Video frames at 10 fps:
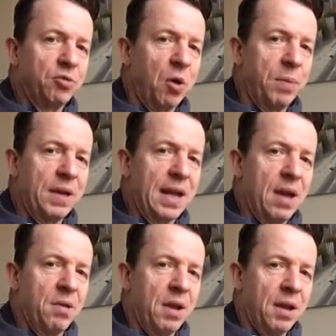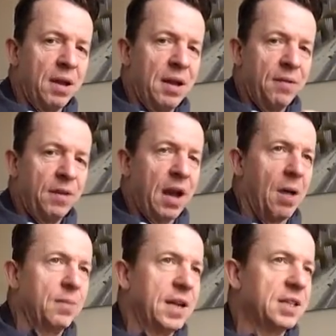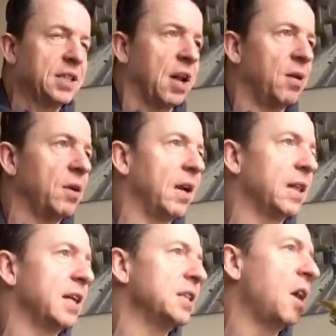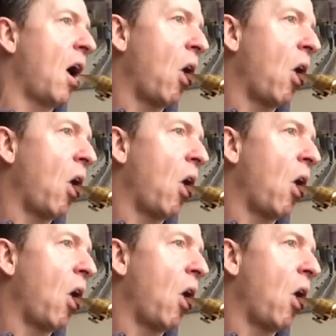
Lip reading: Drop it down, lift it up, dead slow, like this.